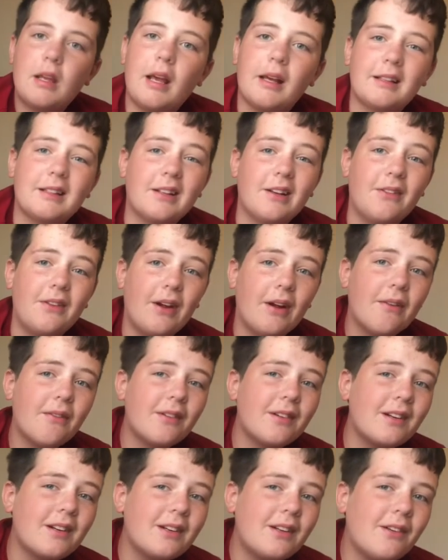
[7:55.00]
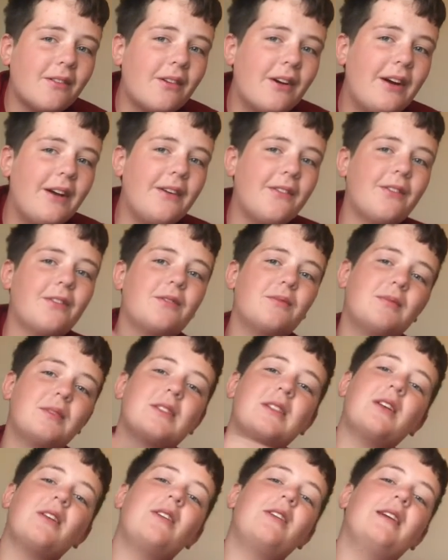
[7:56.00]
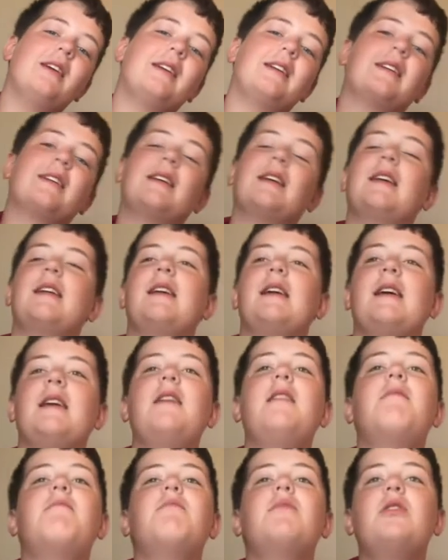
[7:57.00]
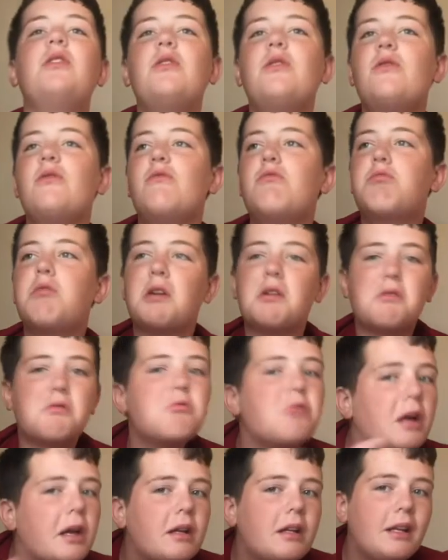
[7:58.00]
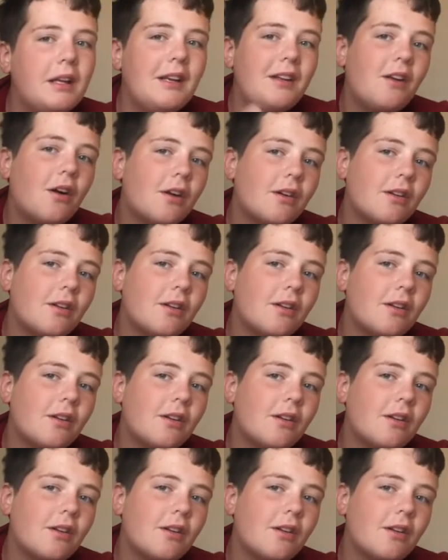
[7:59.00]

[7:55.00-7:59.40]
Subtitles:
if you're ever on your way from Salt Lake City to like Grand Teton or